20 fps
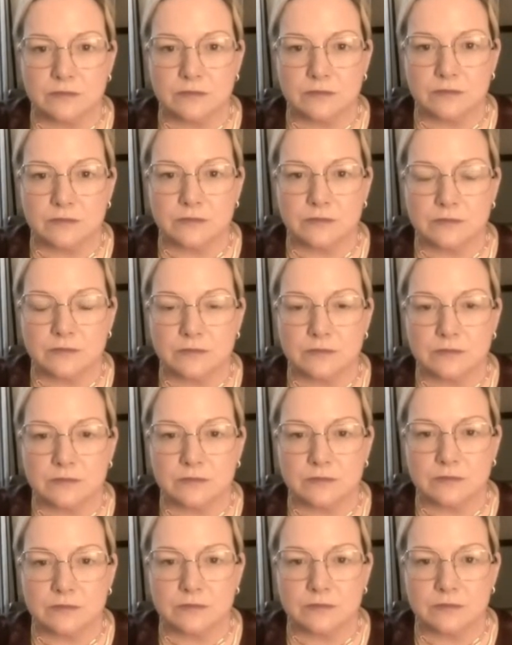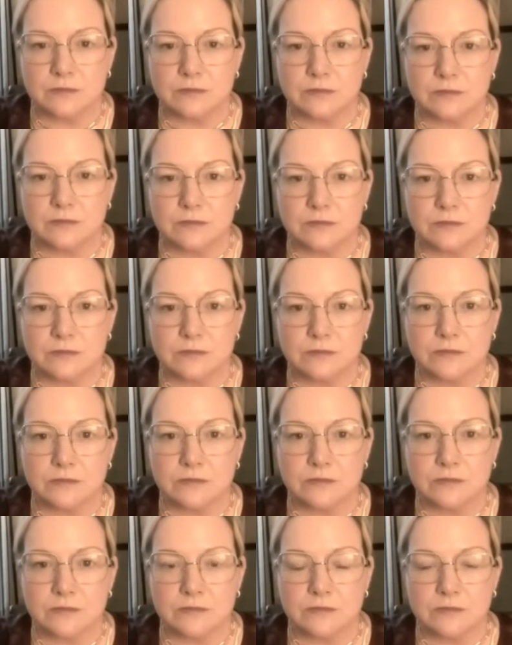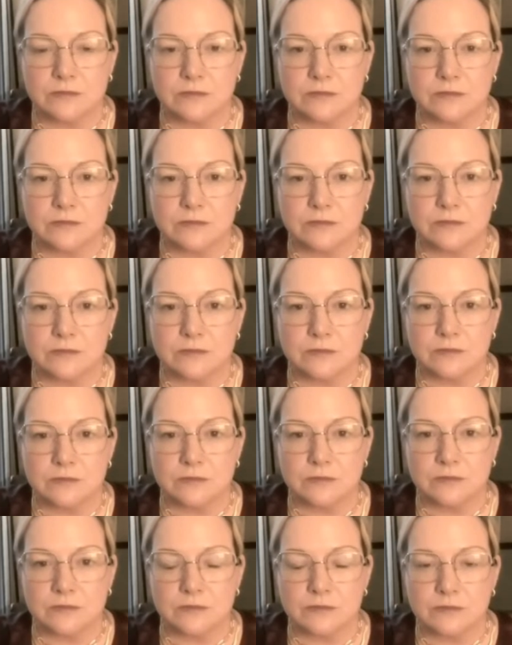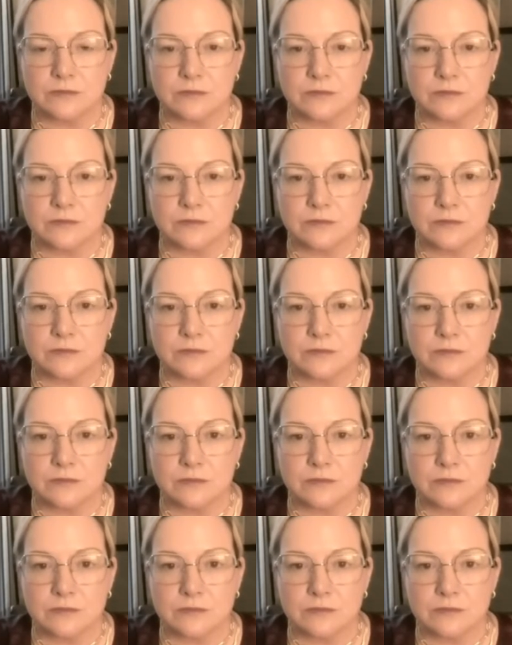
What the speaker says: (not speaking)